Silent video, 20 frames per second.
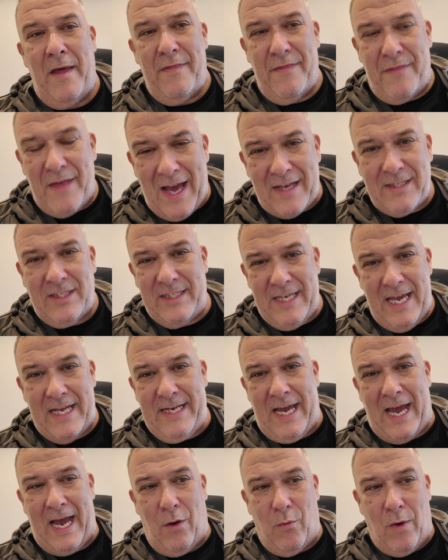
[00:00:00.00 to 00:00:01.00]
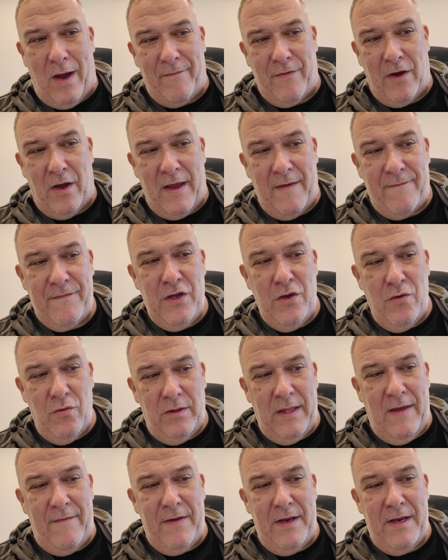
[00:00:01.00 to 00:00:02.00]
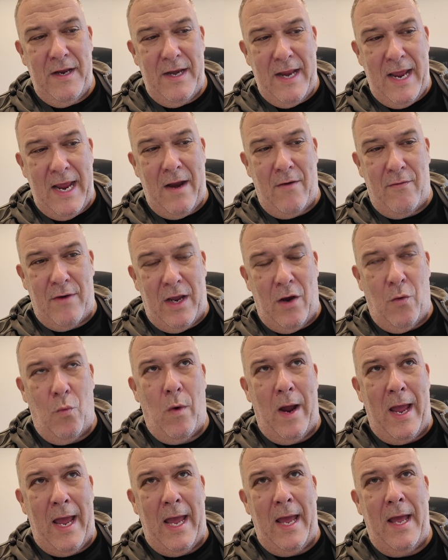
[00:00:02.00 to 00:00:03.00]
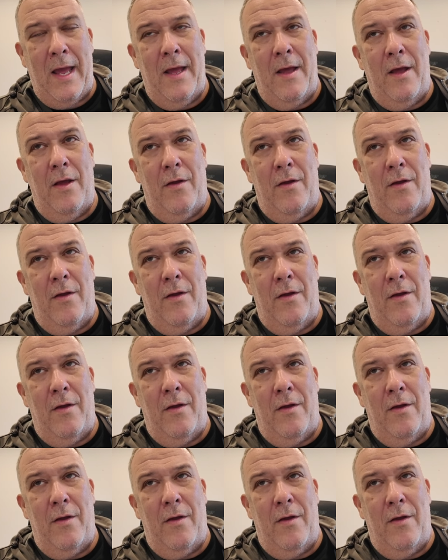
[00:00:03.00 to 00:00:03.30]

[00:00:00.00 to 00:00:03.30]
That said, however, if you live in an area where